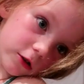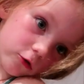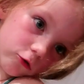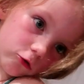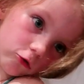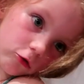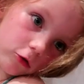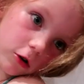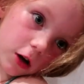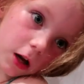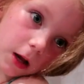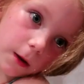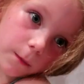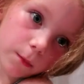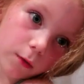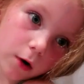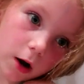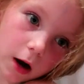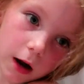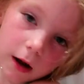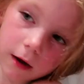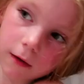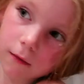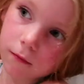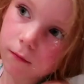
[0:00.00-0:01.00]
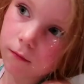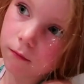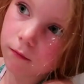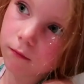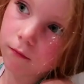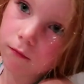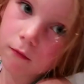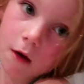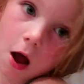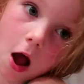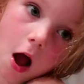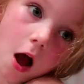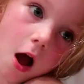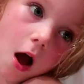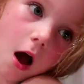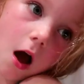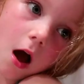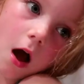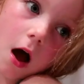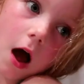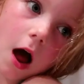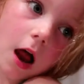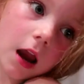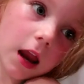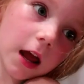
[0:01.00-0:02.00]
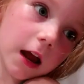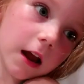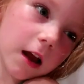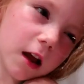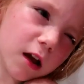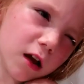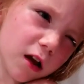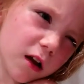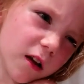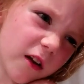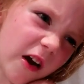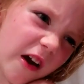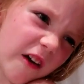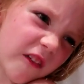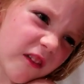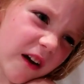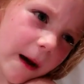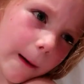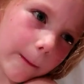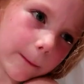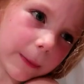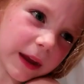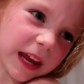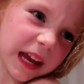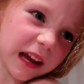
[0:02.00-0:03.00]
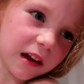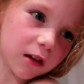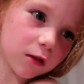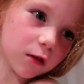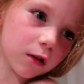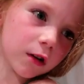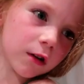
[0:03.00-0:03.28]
is really bright. I like that pink